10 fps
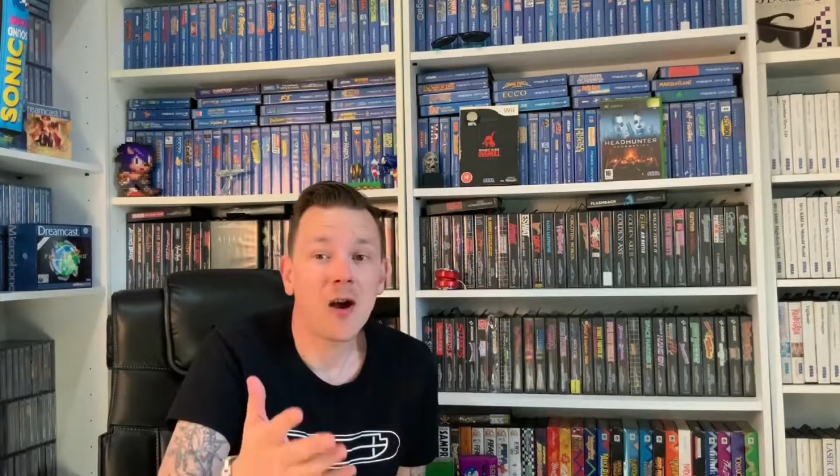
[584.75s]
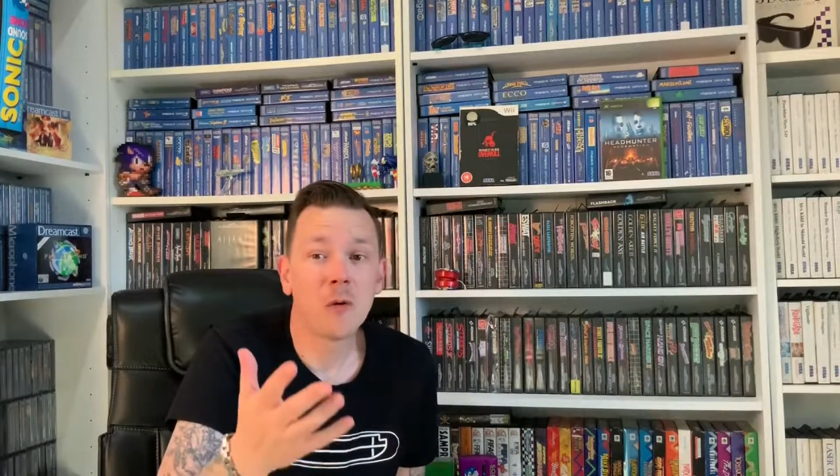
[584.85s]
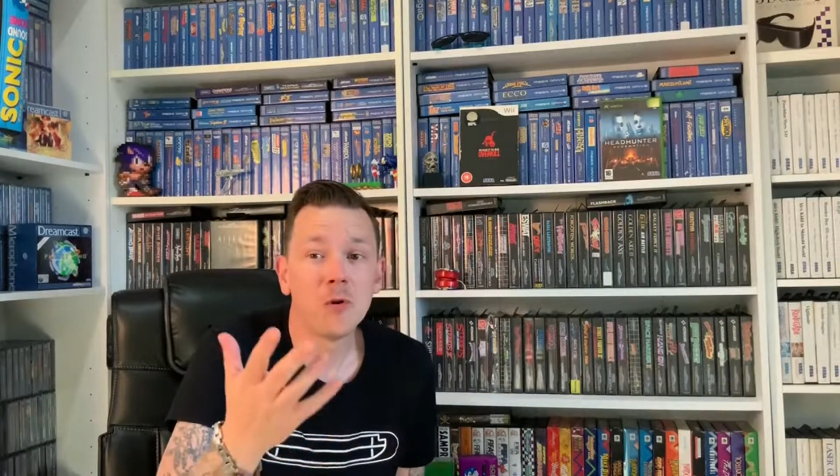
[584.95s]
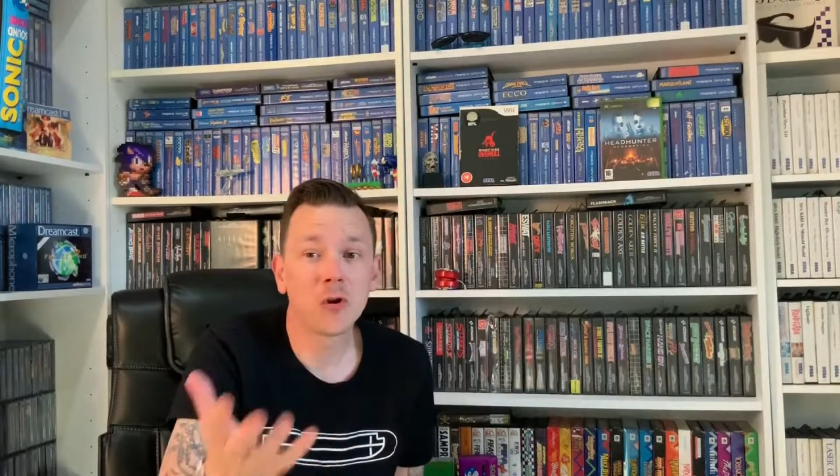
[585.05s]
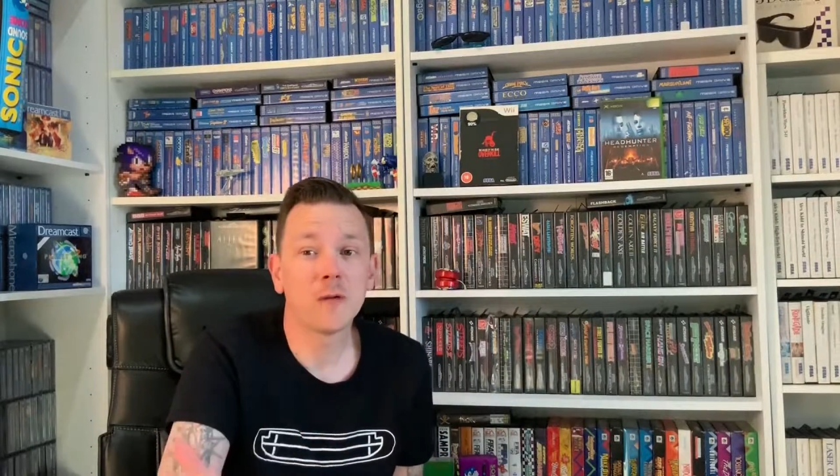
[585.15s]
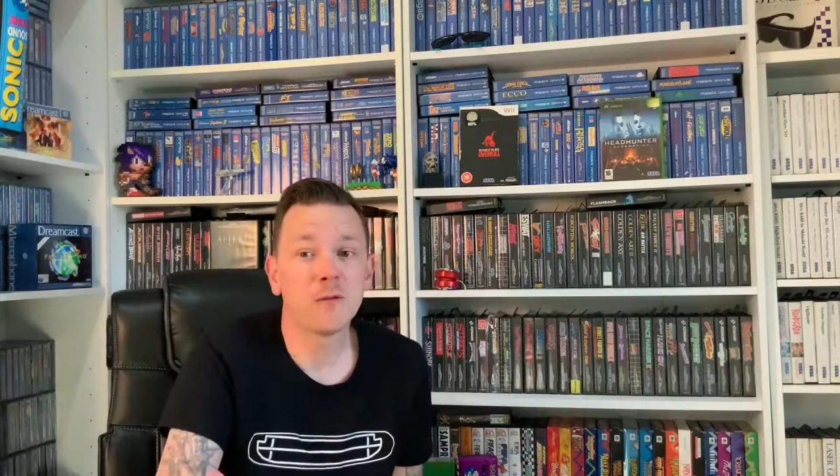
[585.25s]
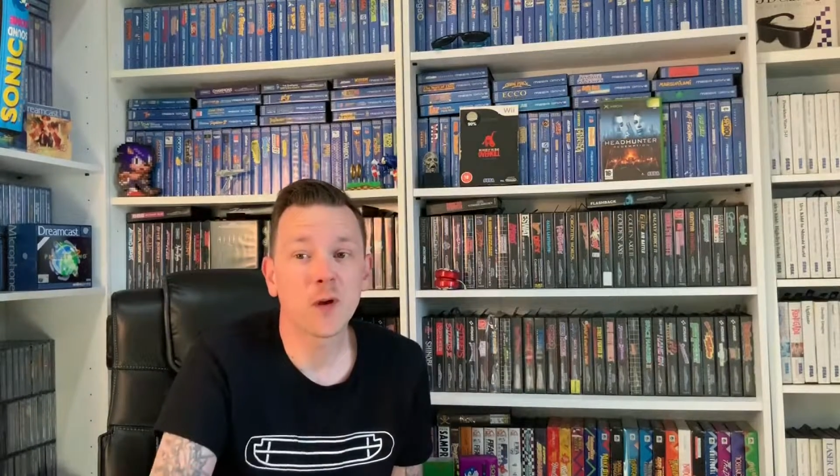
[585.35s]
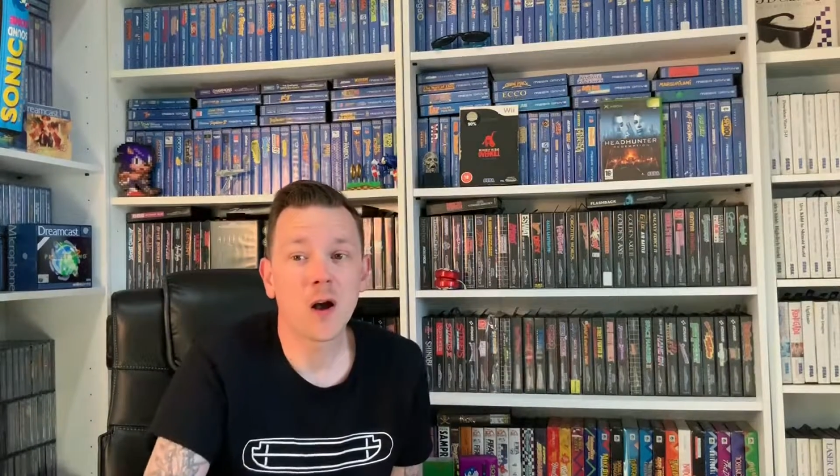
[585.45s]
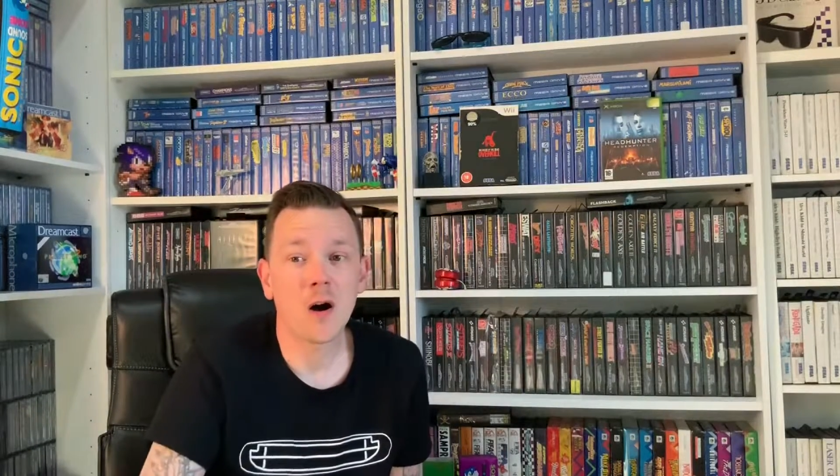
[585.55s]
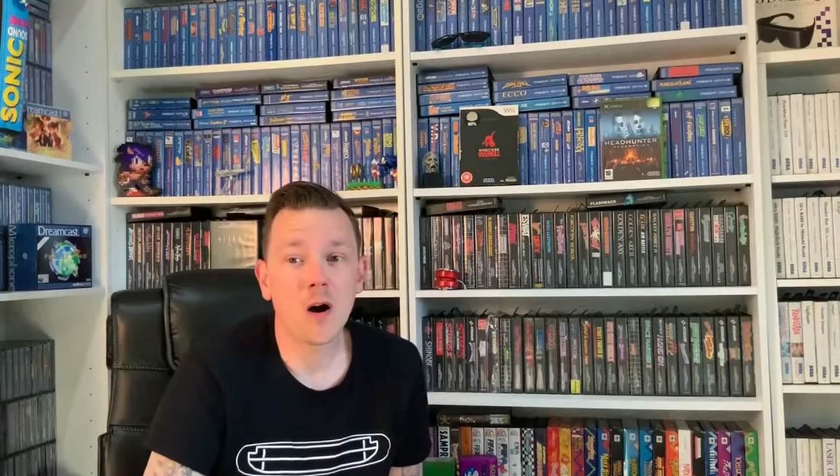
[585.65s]
I'm looking for
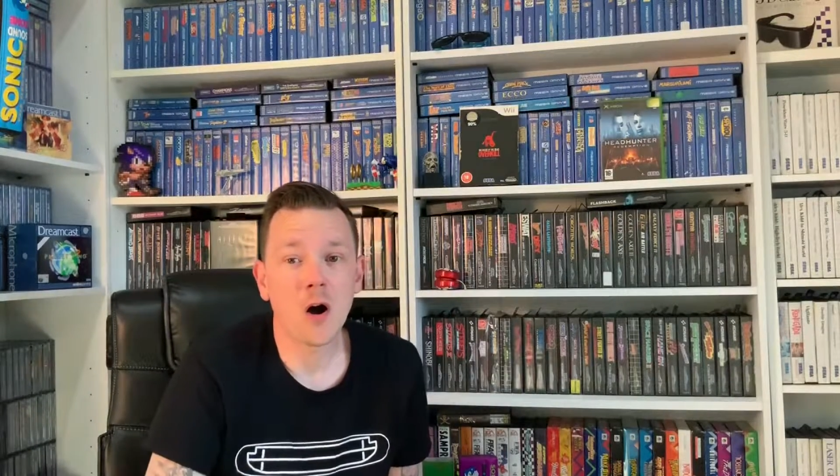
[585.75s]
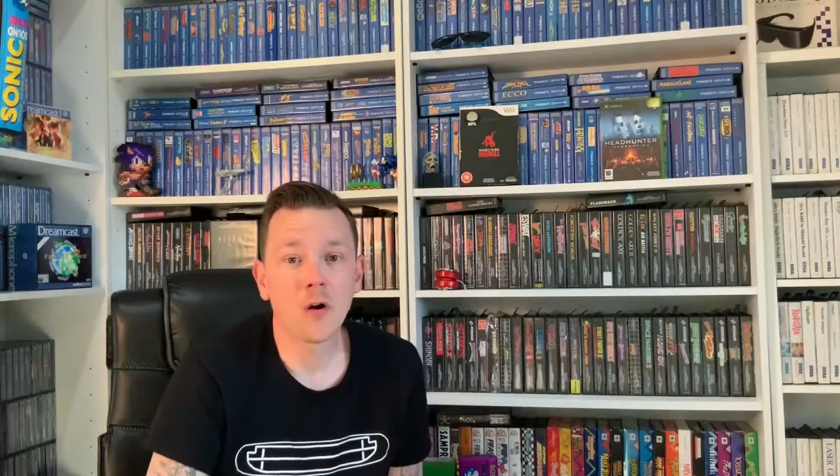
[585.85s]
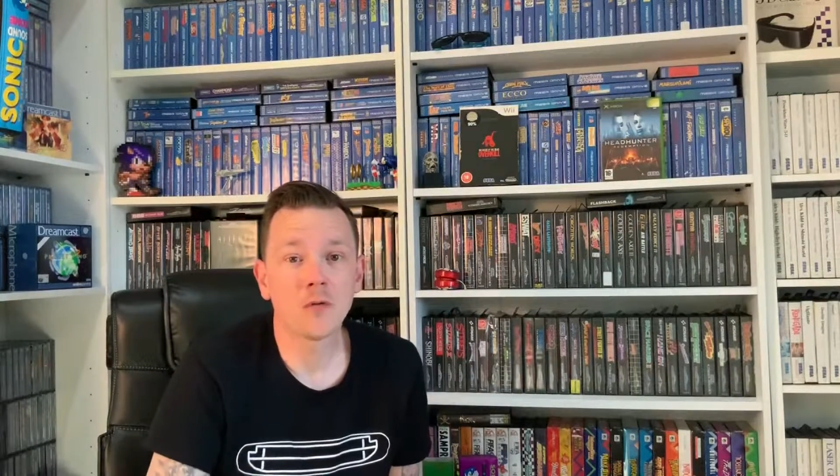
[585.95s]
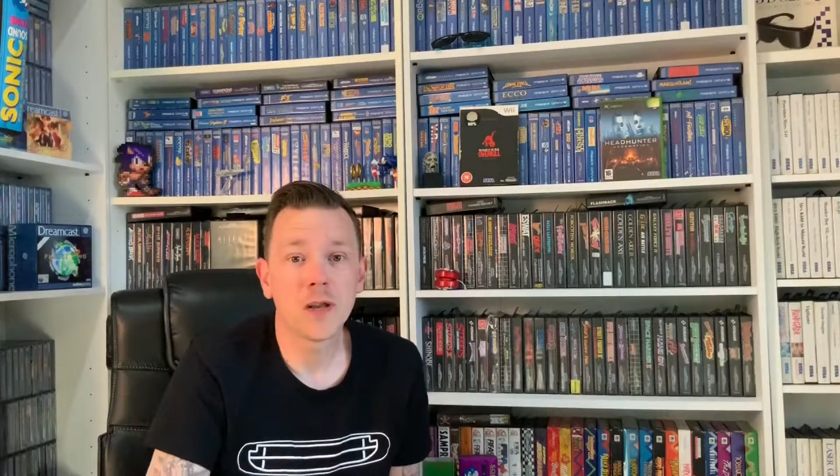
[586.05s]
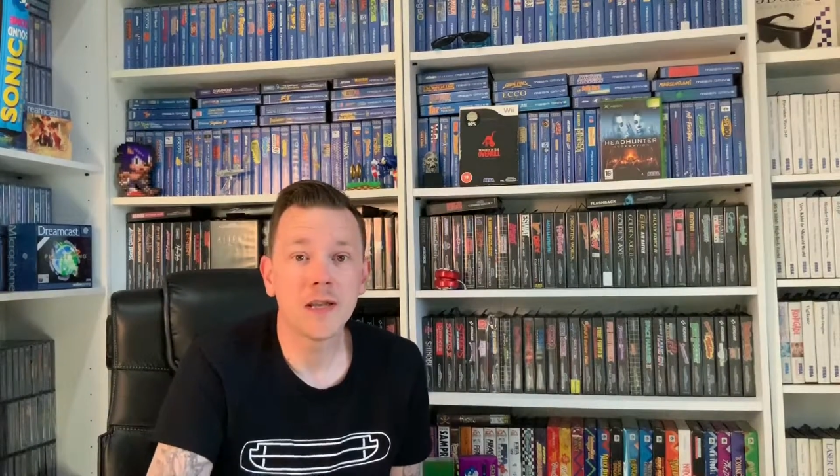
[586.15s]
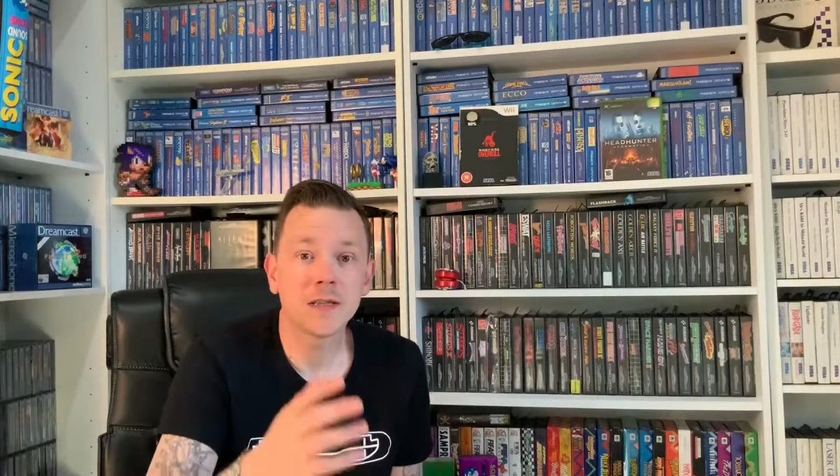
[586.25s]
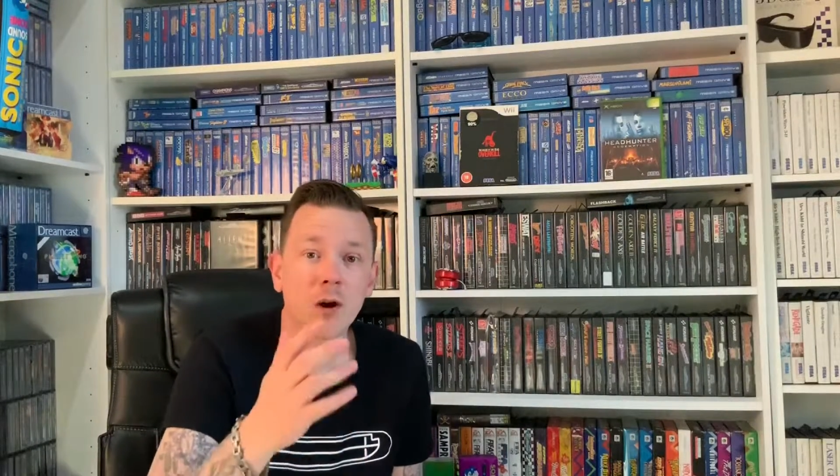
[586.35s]
cart onlys.